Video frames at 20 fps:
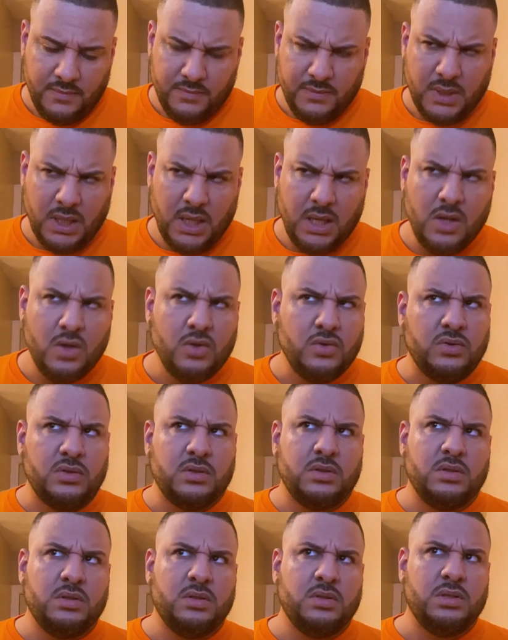He
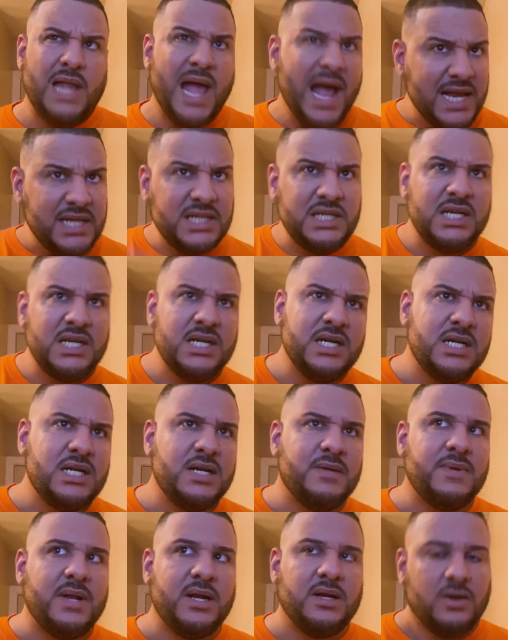goes, last year? And
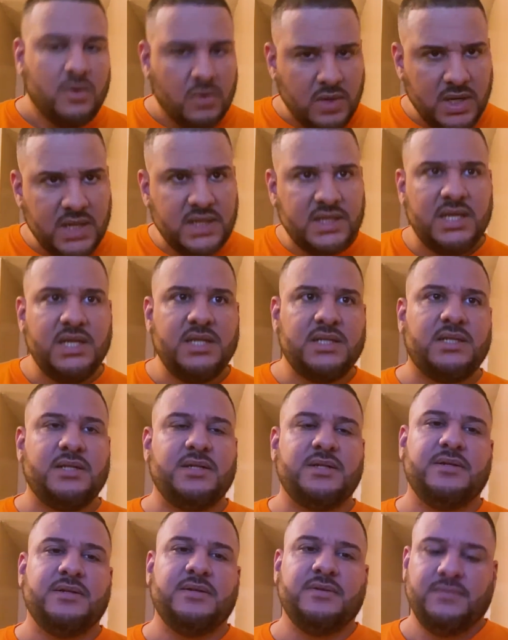I'm like, no, this
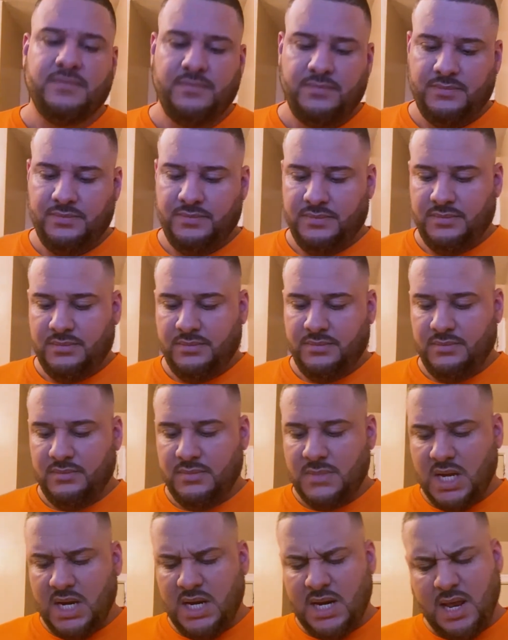Easter.
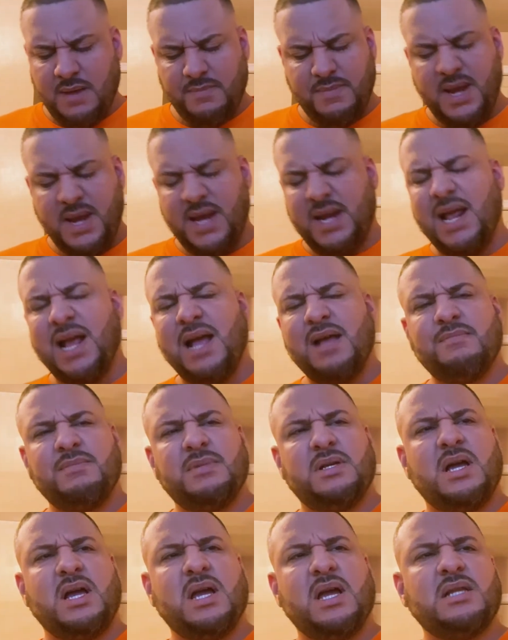And he like, man, I got
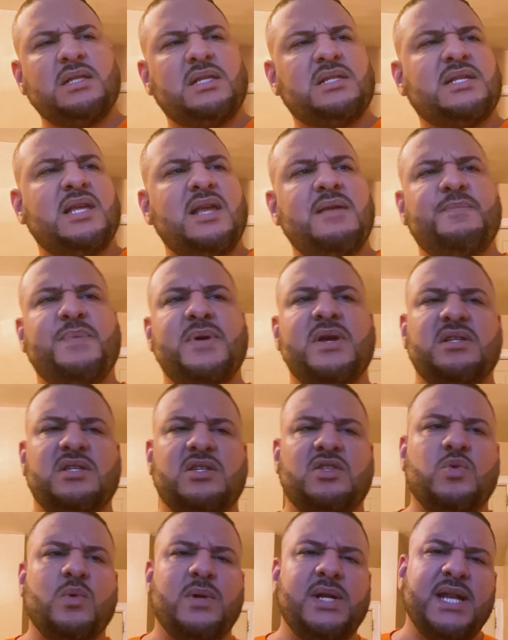the same pair since
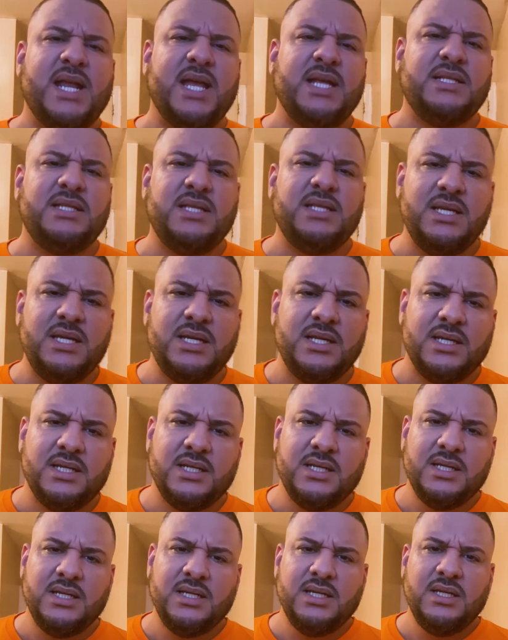2019.
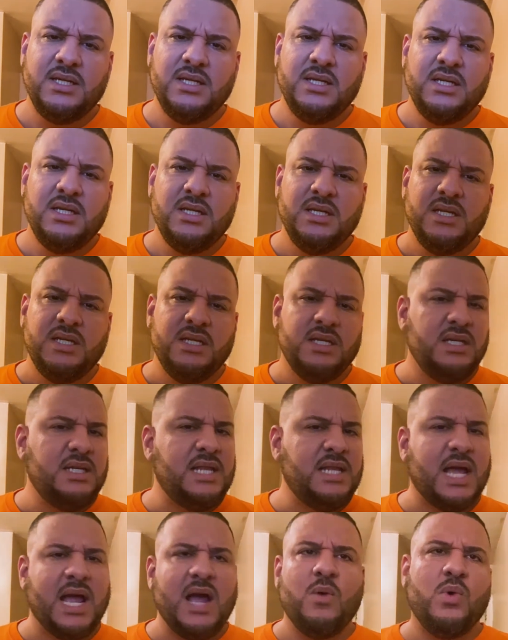He's
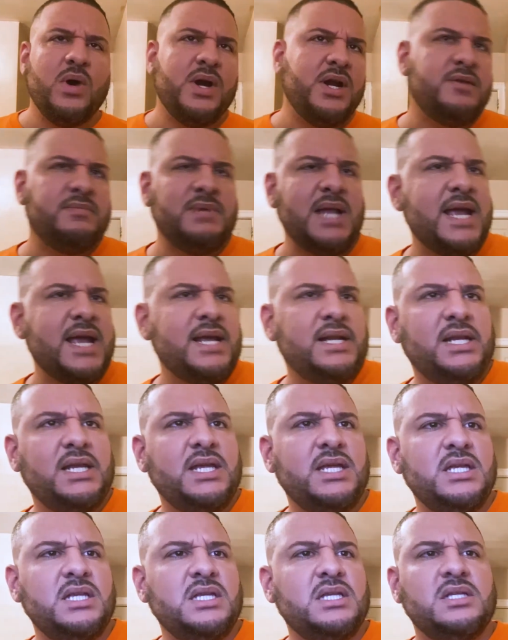like, I wear them
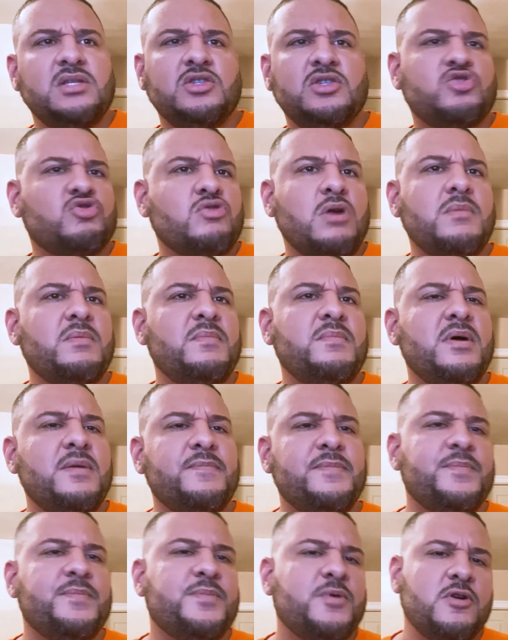lightly, scrub them up,
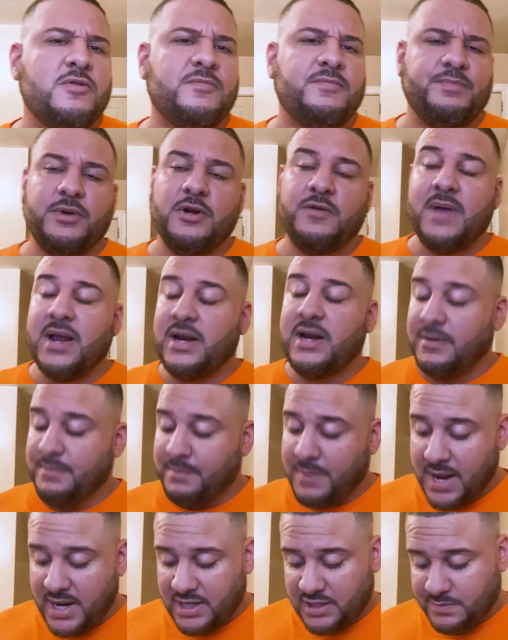and put them right in the
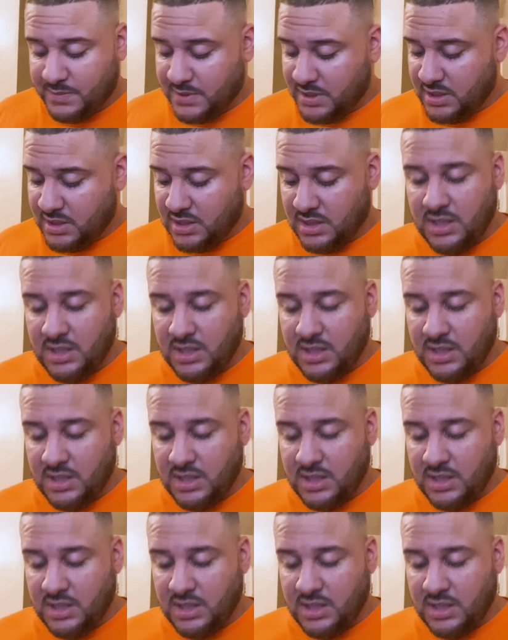box, but